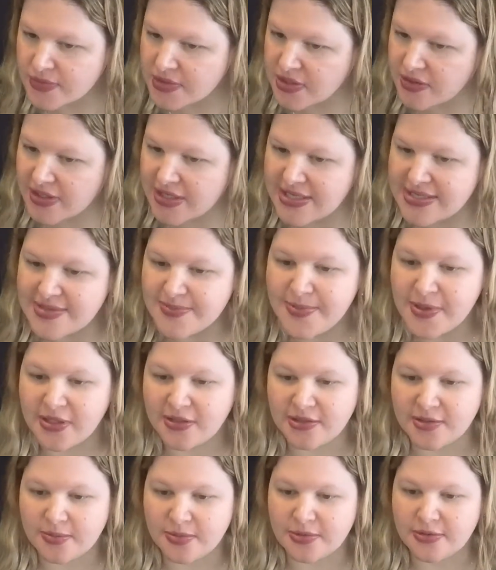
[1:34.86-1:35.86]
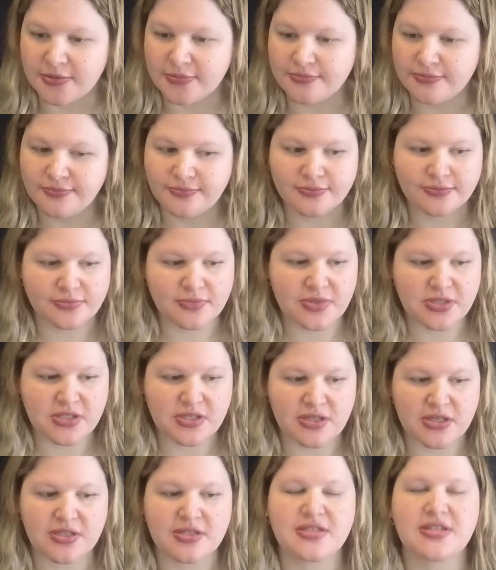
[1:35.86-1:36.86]
So it is buildable.
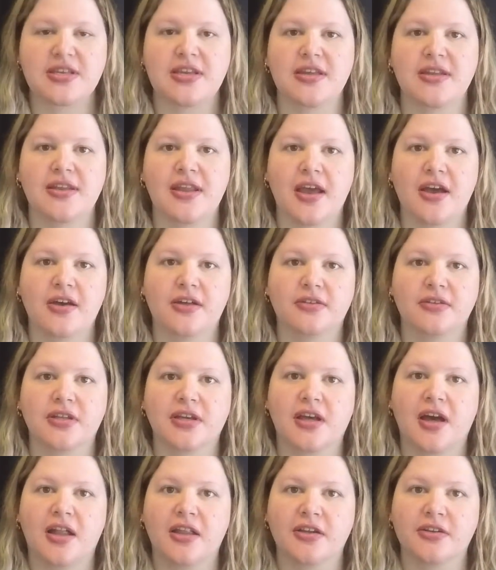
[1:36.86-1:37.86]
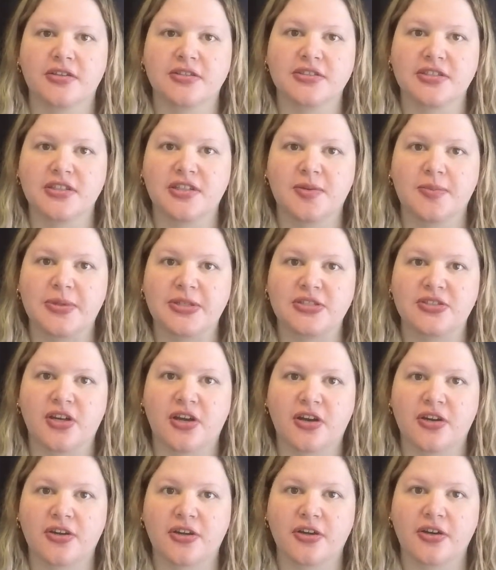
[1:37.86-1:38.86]
As you can see now the color is
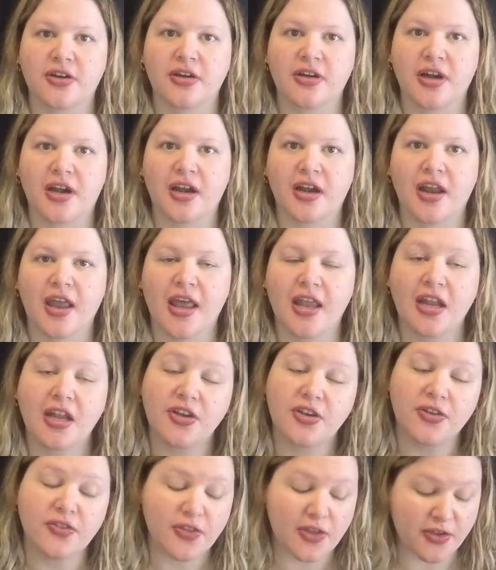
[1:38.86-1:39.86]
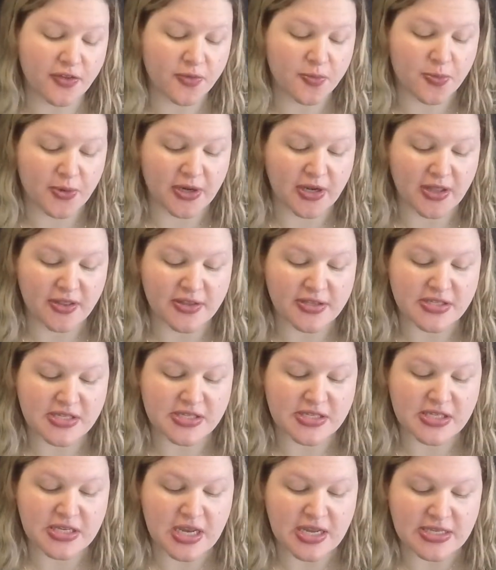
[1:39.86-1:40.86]
darker. And I do think it's pretty. This
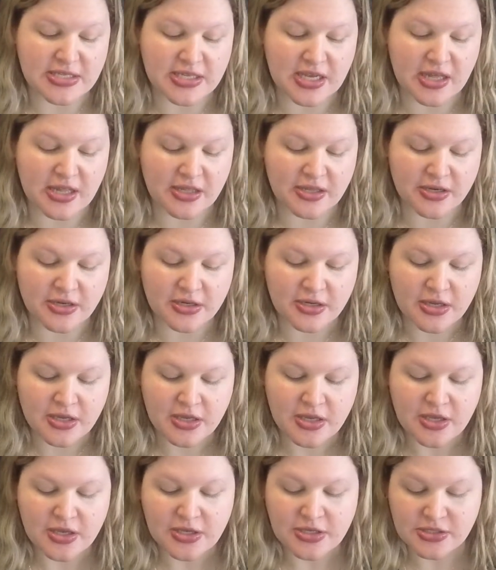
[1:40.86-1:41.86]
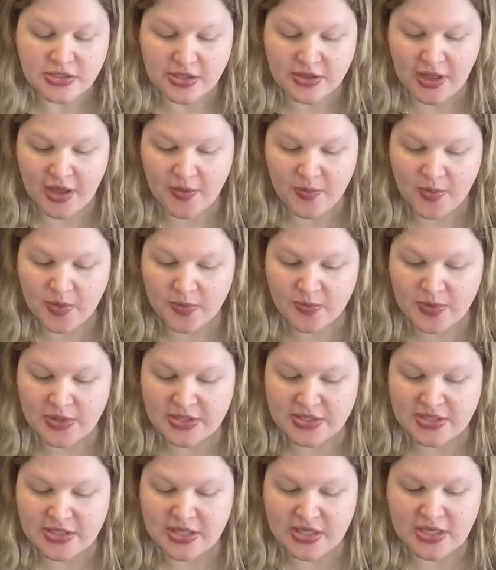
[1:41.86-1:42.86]
is a nice color. So that one
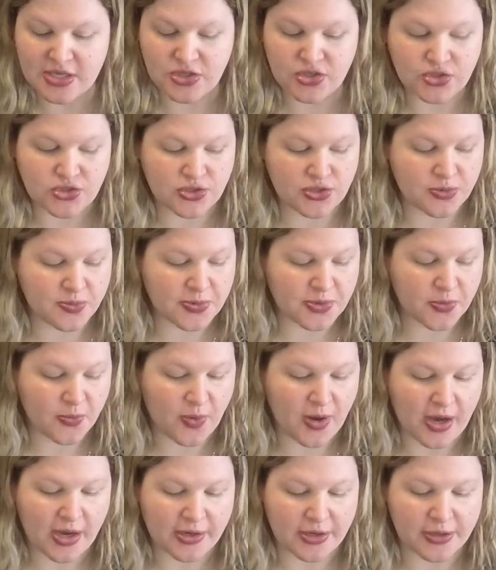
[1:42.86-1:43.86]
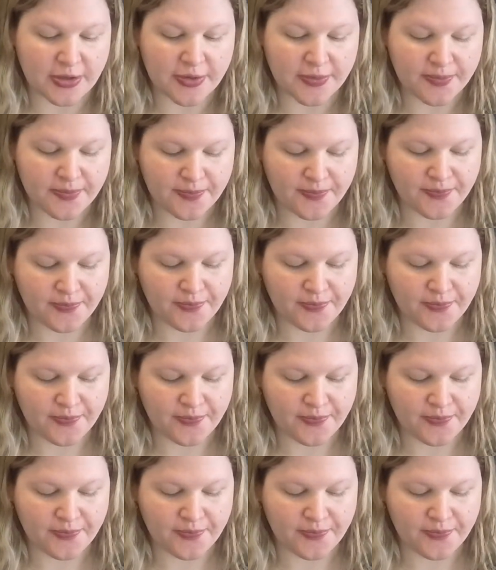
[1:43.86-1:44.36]
was the Juniper Water.